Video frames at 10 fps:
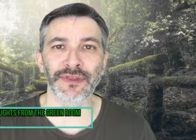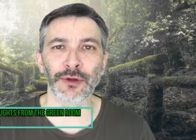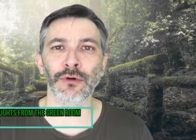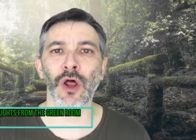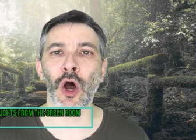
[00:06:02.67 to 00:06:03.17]
but
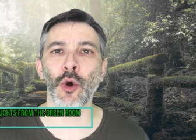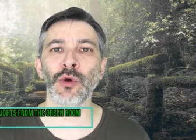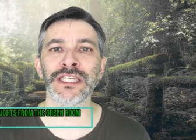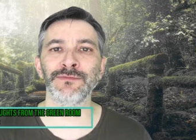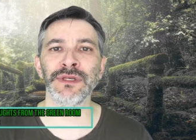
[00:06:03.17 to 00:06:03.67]
there will
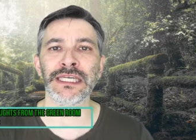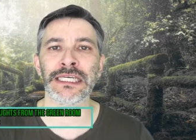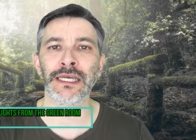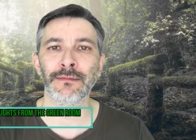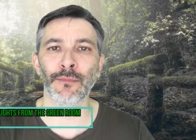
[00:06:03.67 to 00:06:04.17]
always
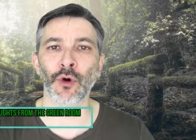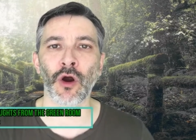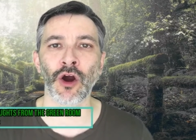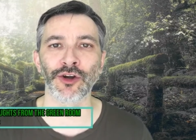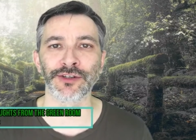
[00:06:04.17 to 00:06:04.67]
be more
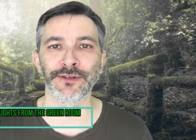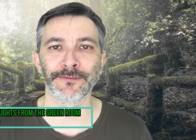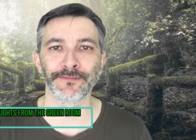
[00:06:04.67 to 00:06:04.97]
art.